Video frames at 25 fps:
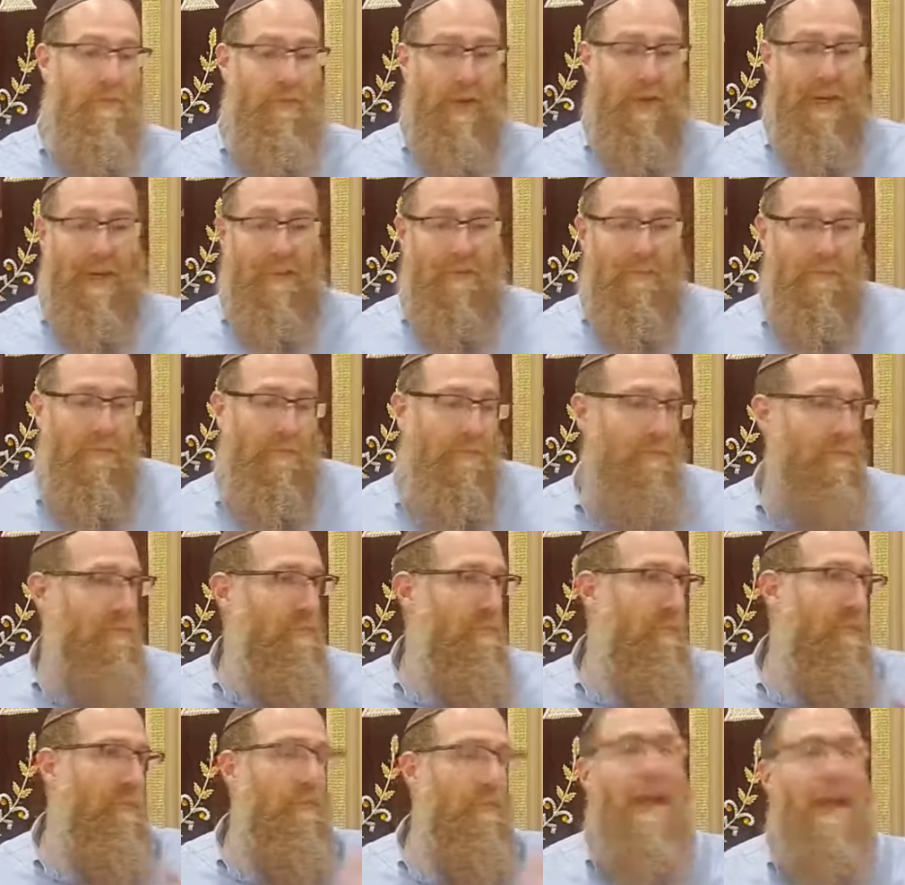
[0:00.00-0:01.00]
that
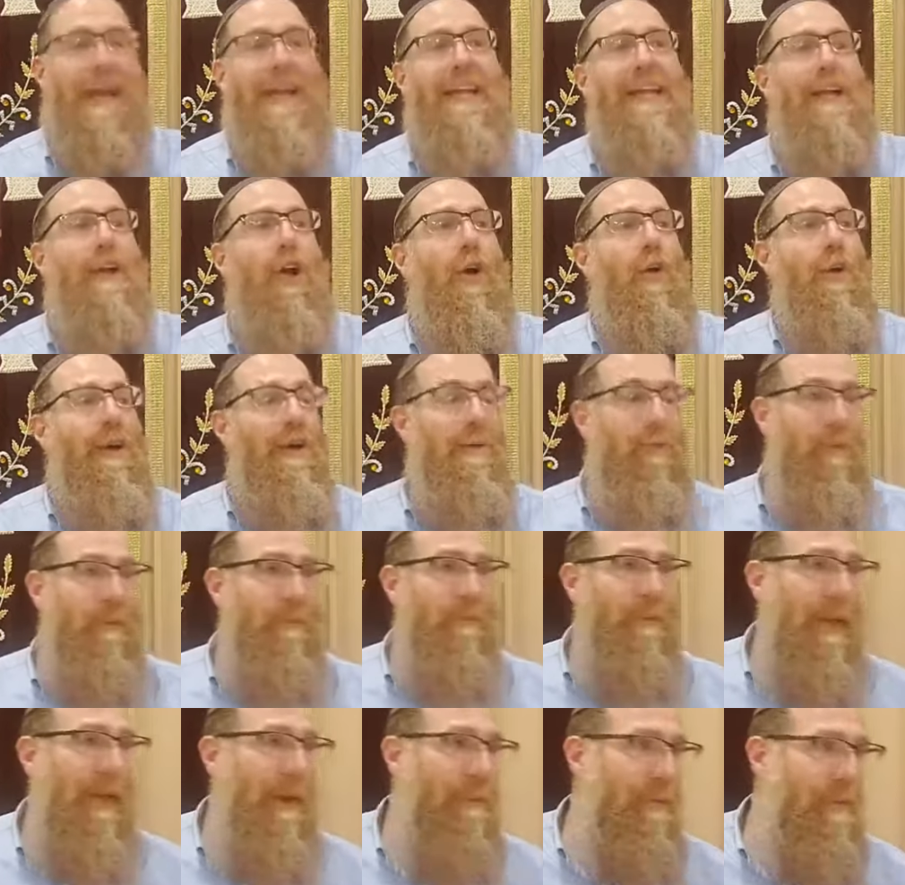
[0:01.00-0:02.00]
any Kohen would
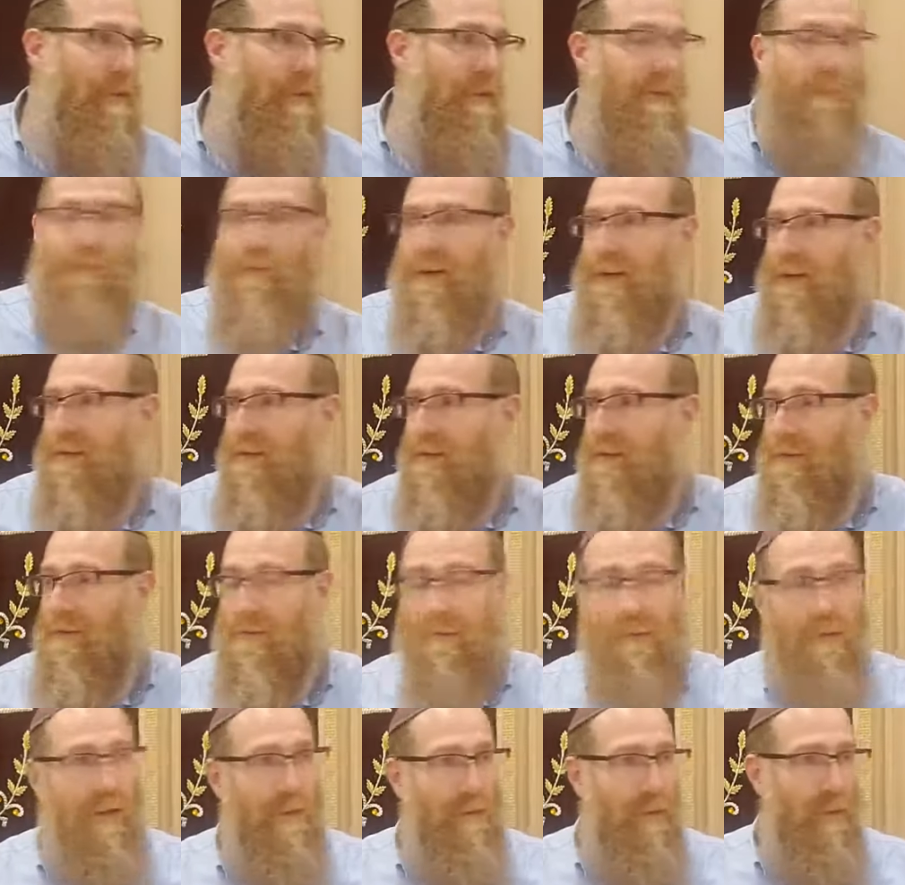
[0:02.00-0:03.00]
be able to sprinkle
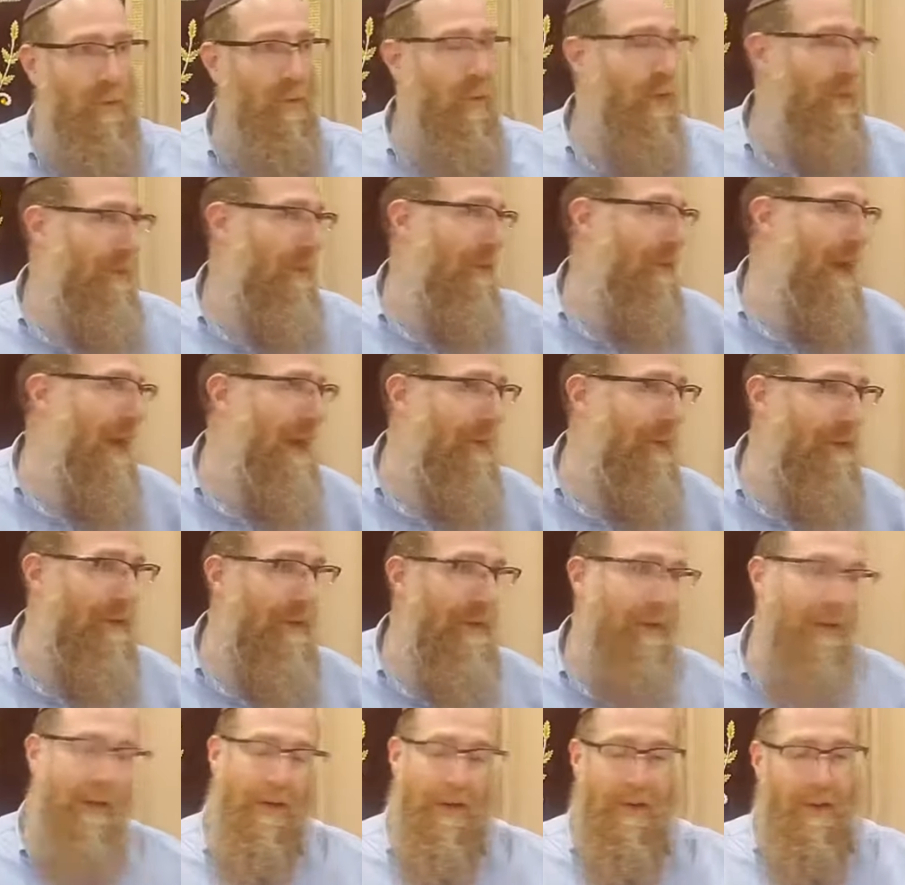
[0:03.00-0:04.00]
if he won the lottery.
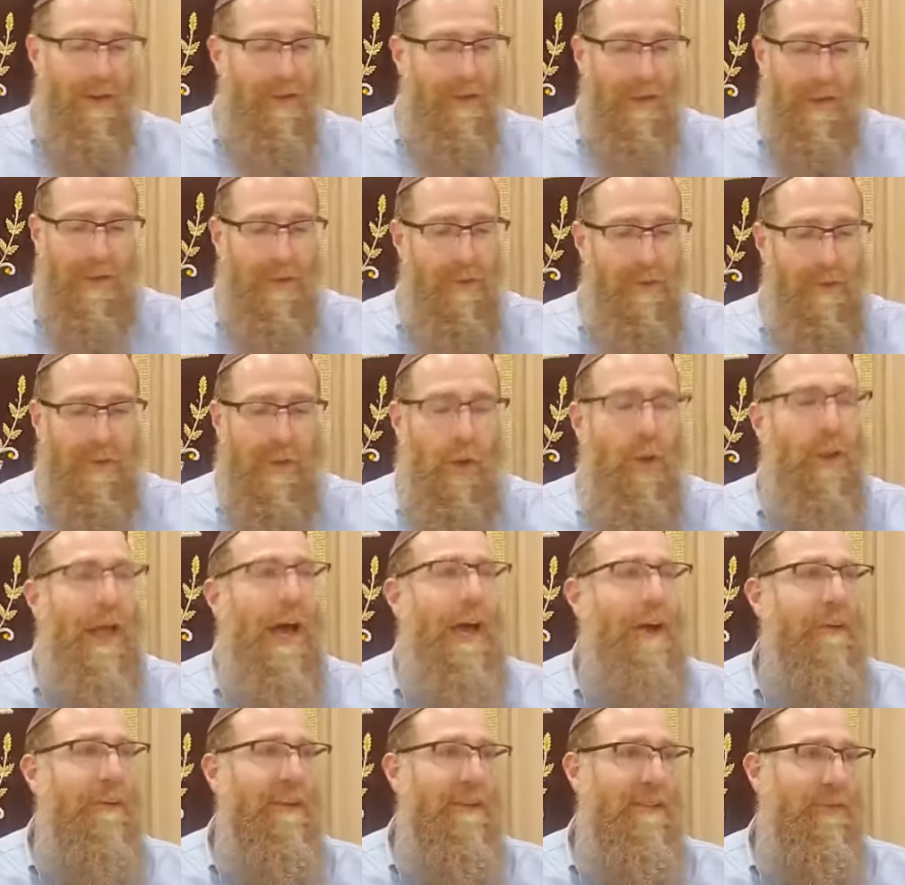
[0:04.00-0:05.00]
There was no
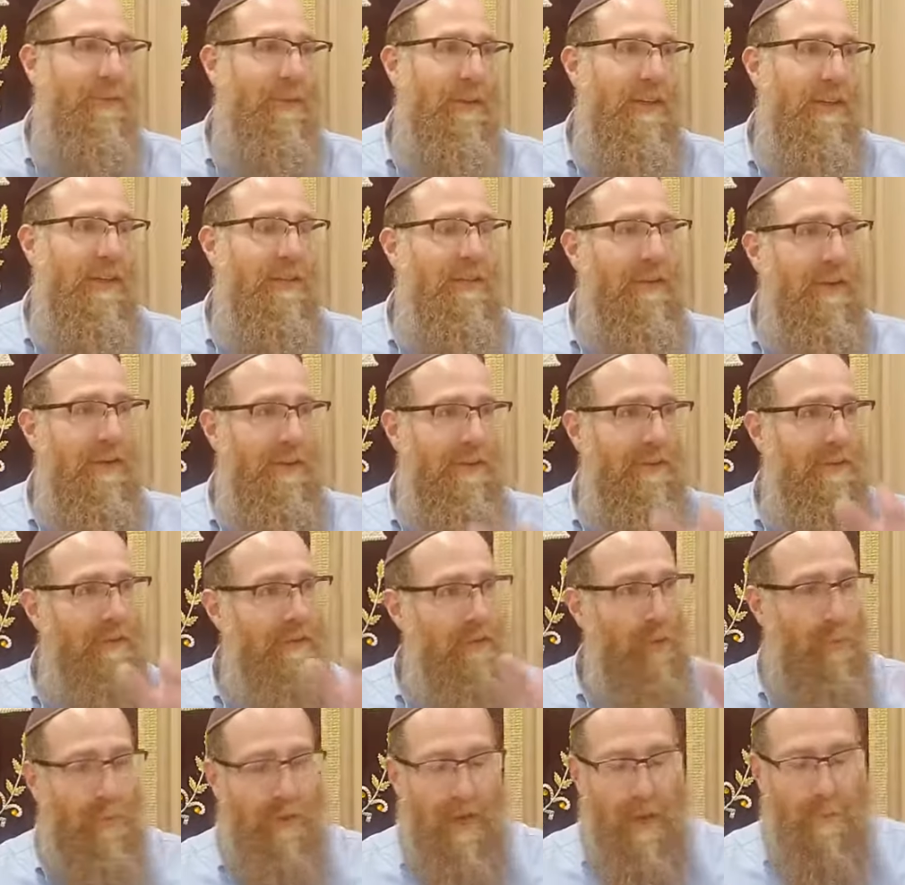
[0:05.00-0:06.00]
lotteries for this on
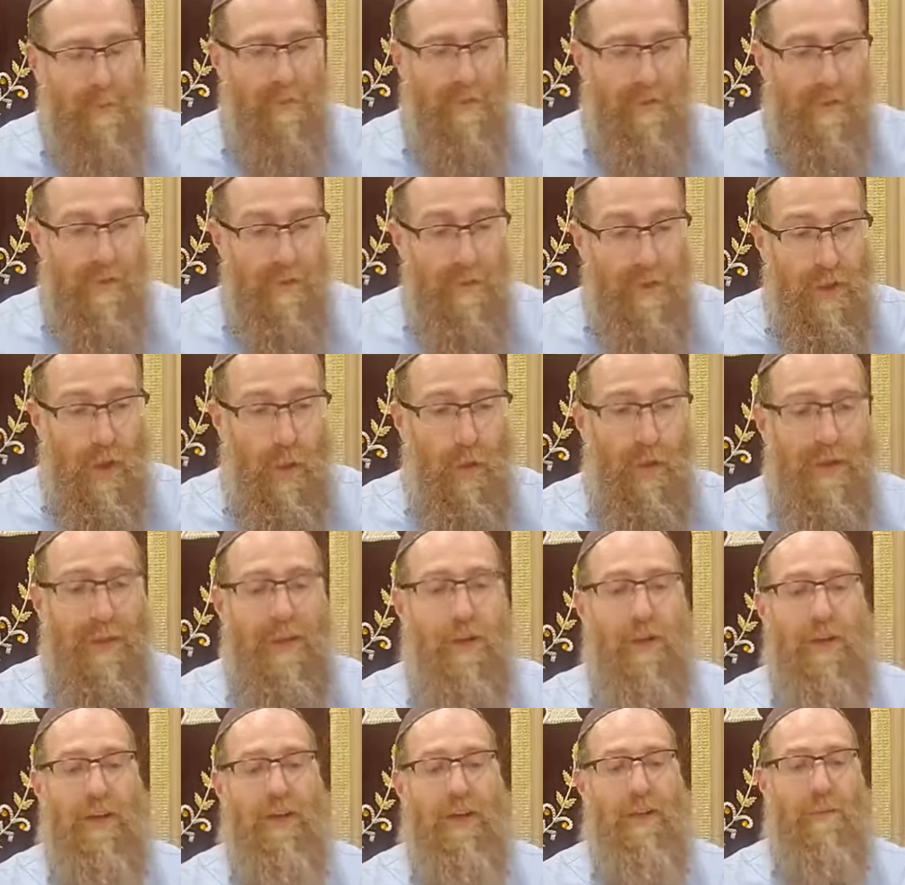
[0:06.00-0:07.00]
Yom Kippur. It was only
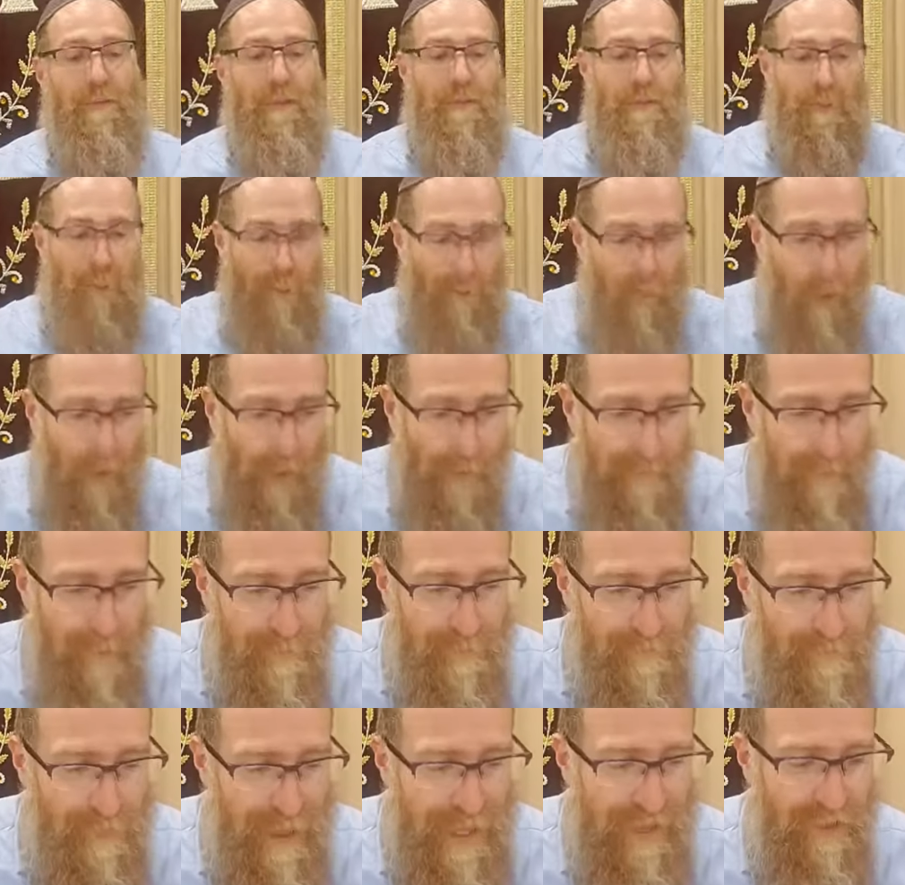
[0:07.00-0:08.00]
going to be performed
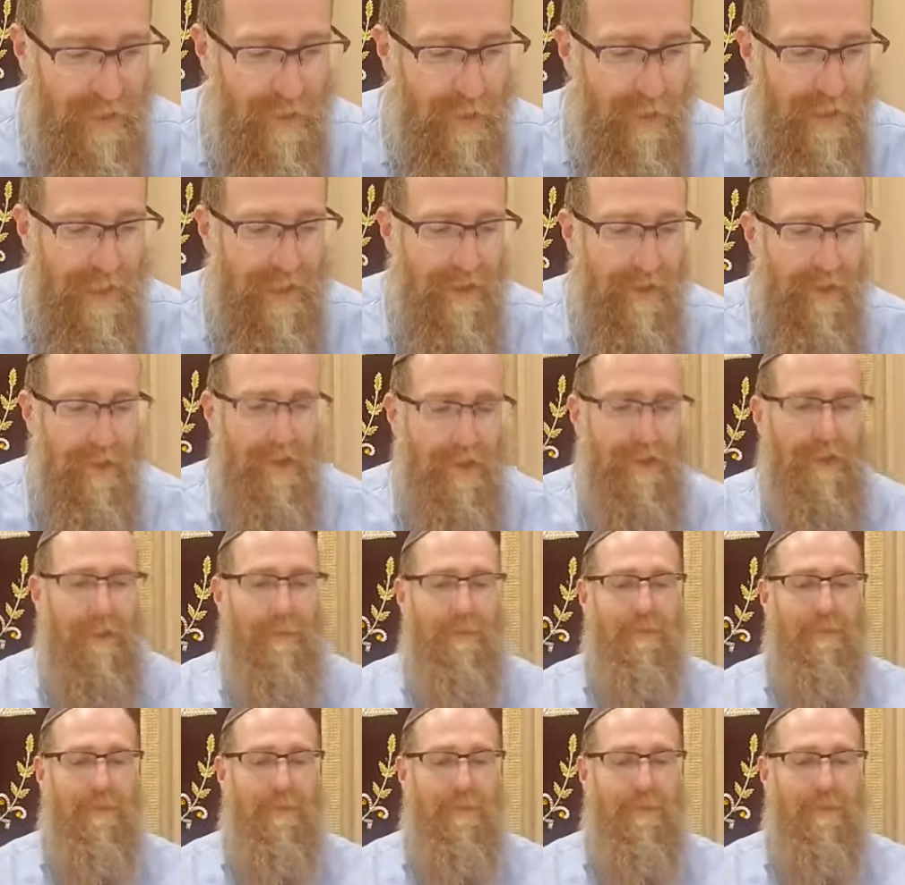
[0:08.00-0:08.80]
by the Kohen Gadol.